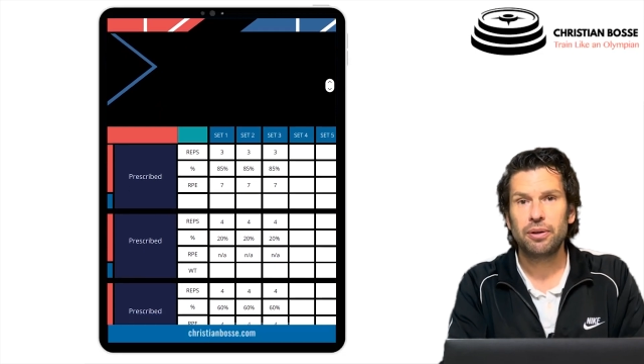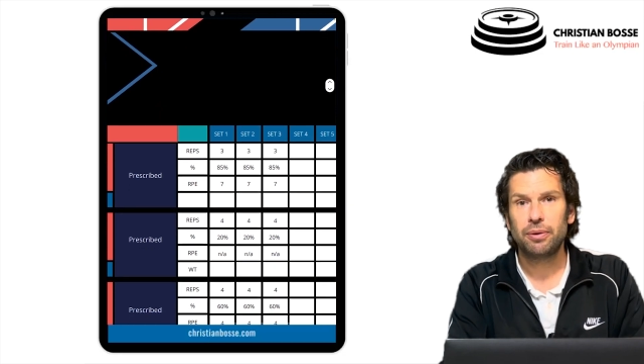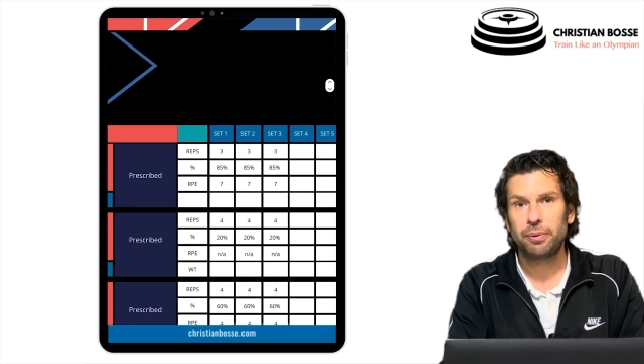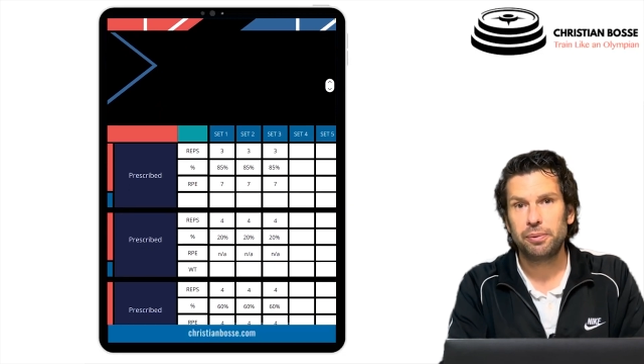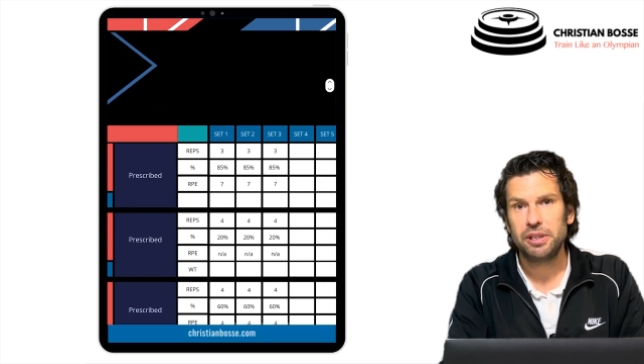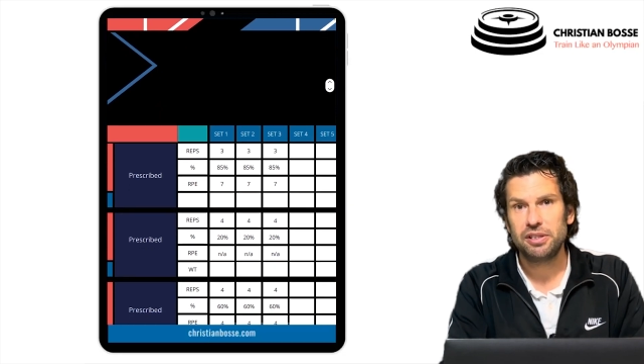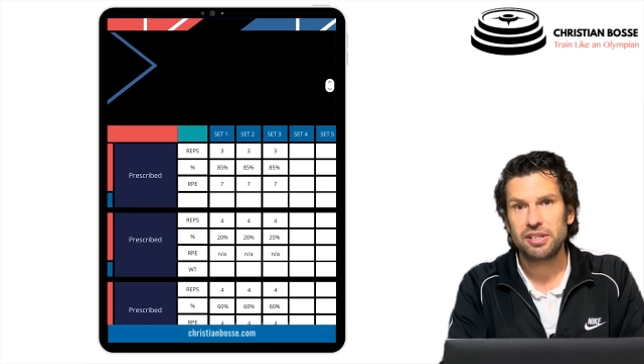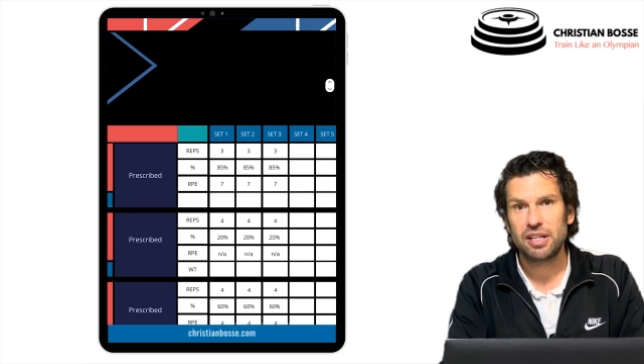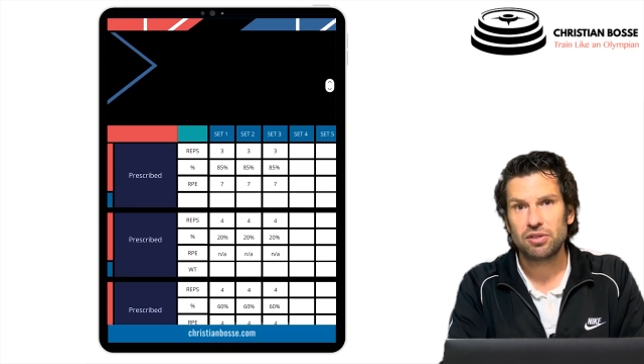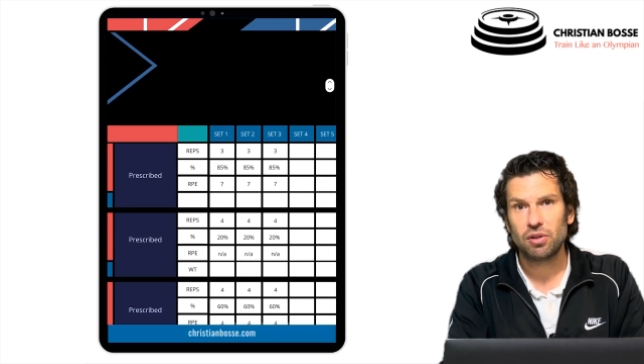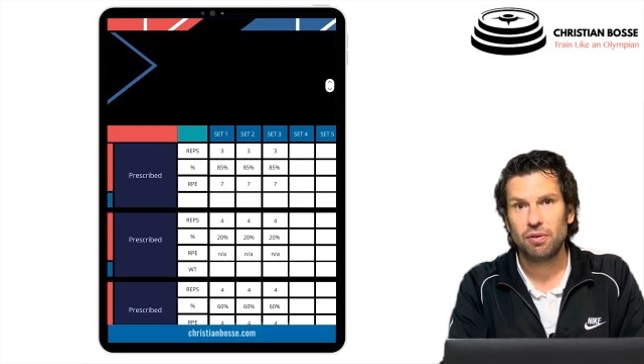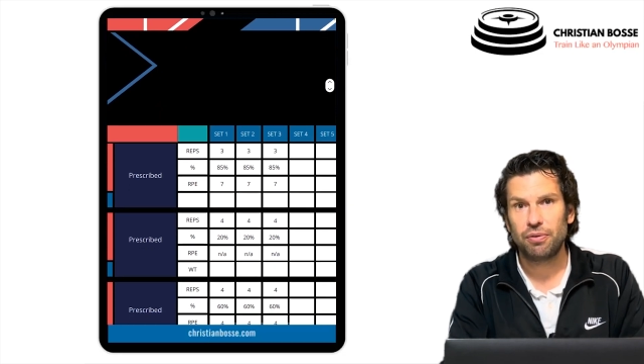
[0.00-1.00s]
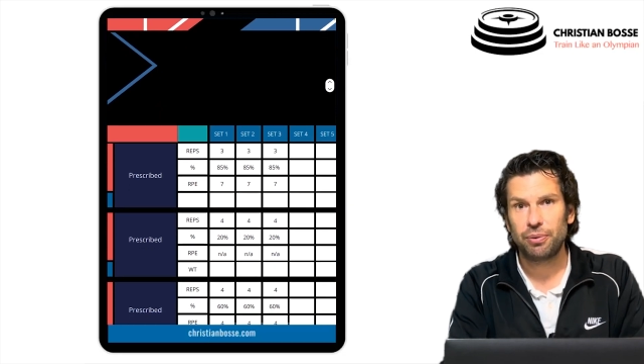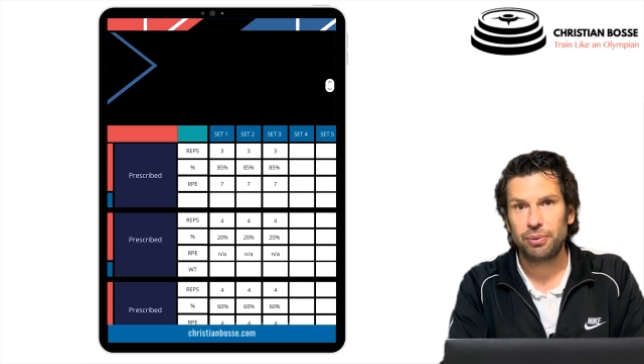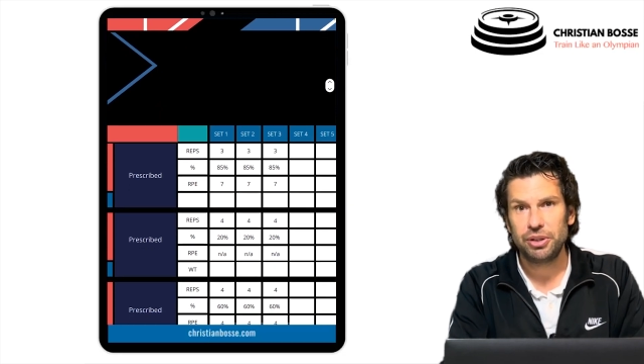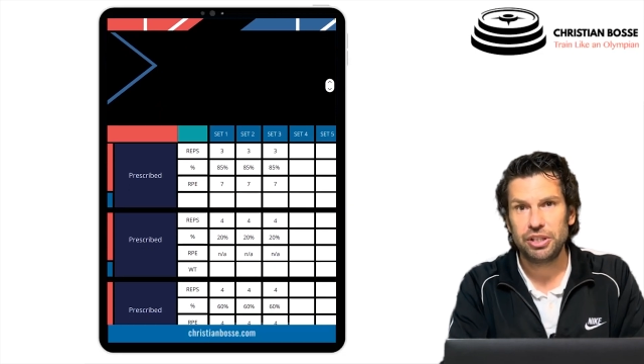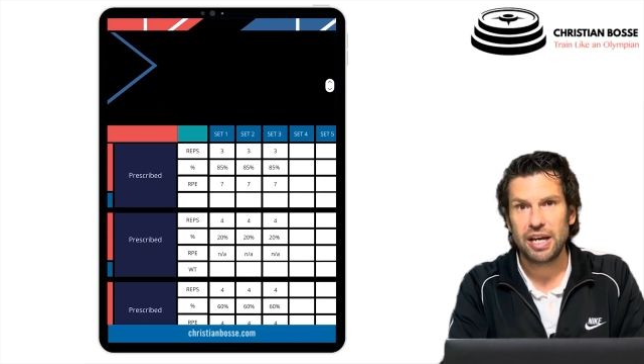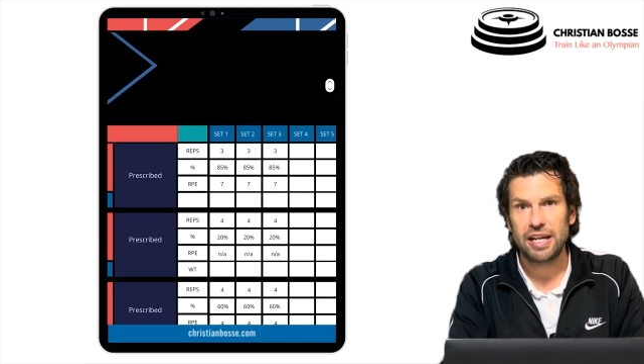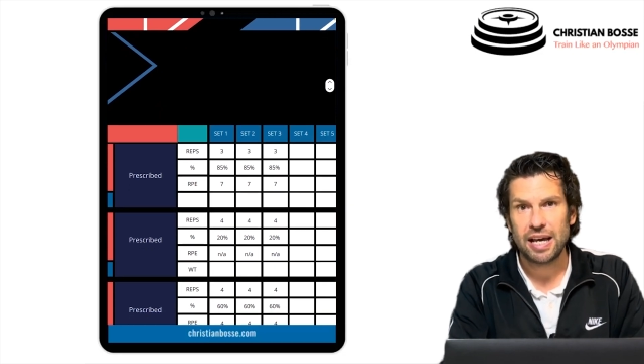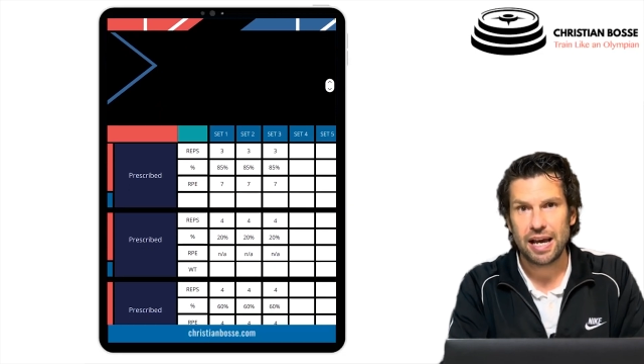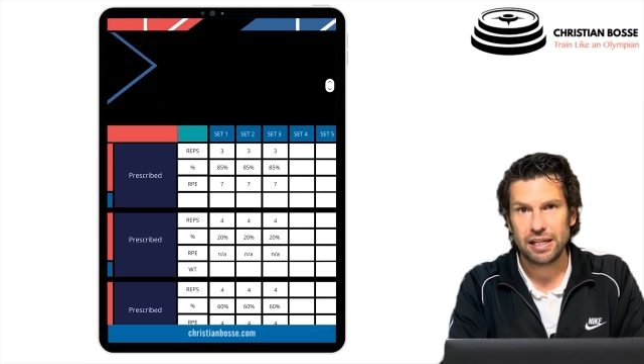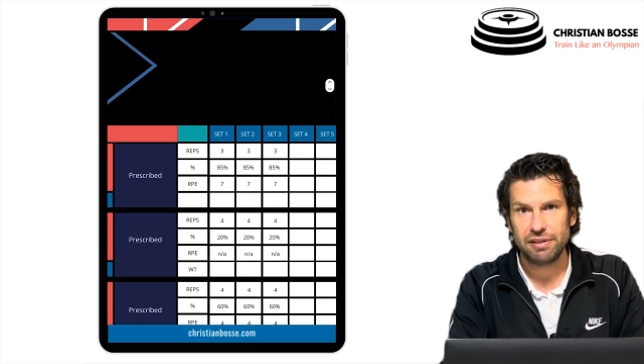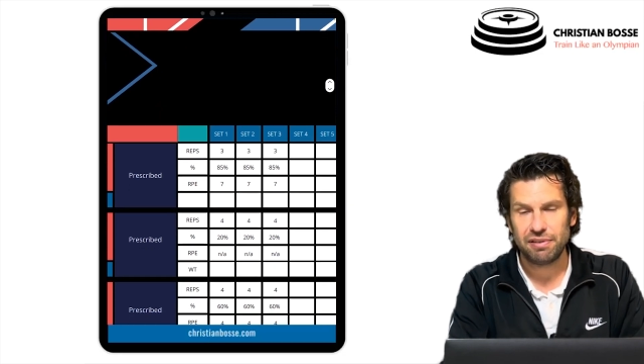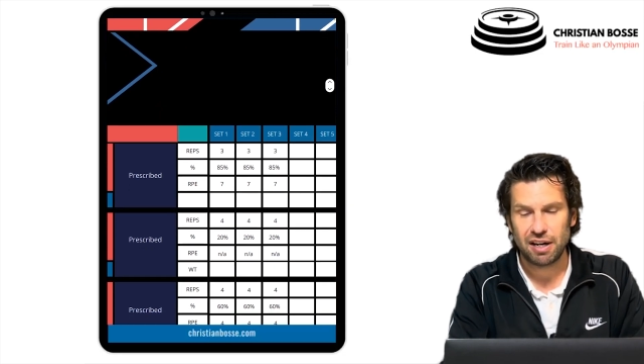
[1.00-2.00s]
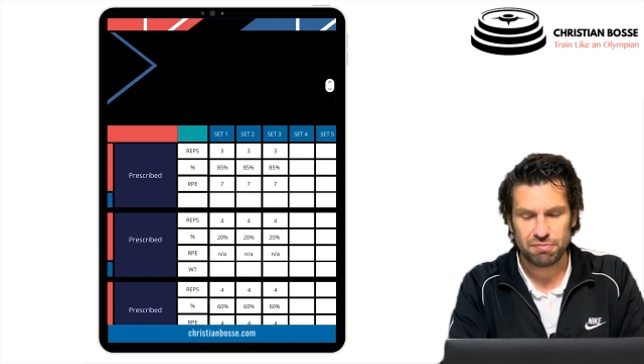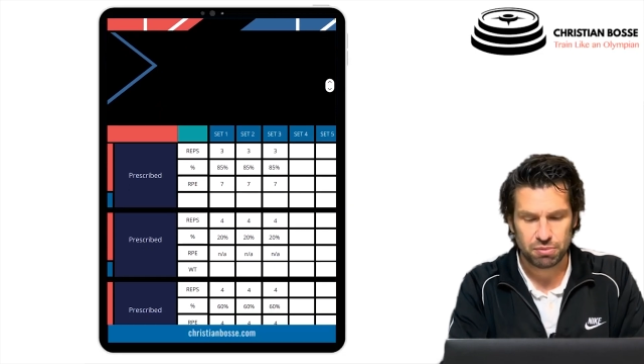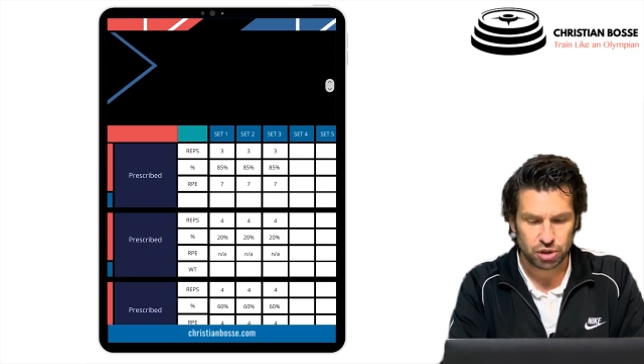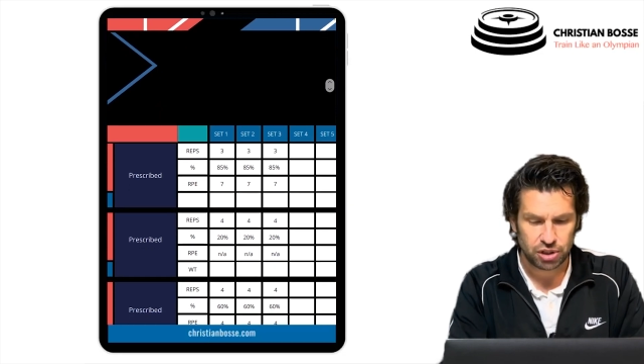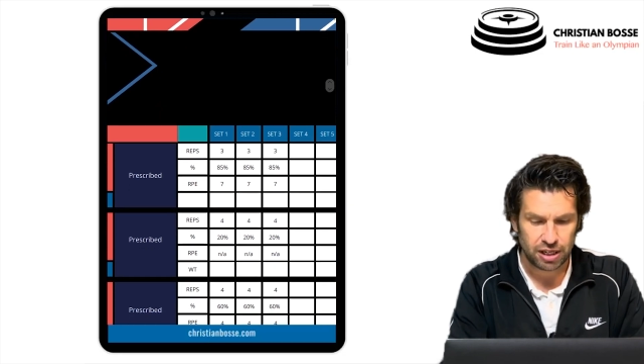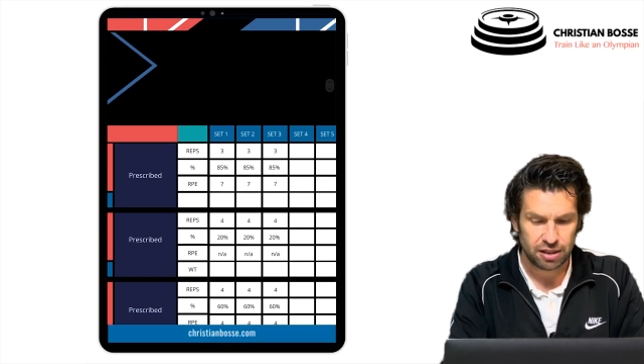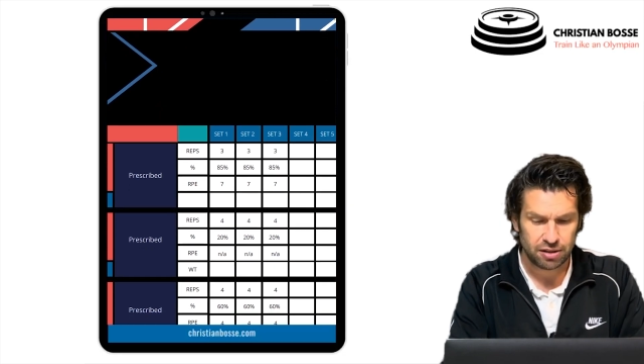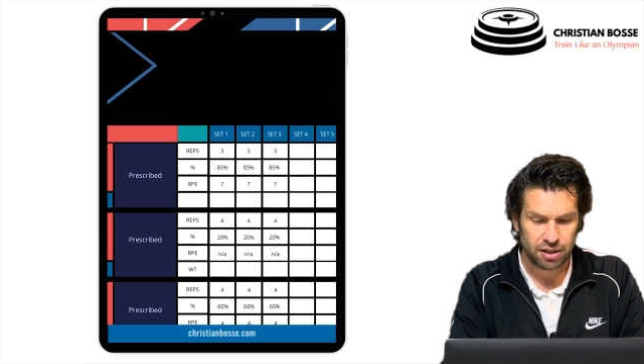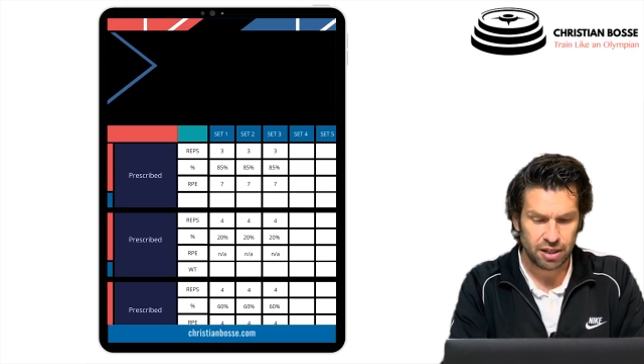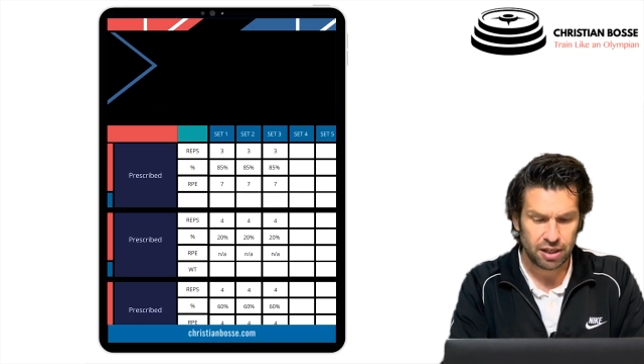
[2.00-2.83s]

3 sets of 3 at 85%.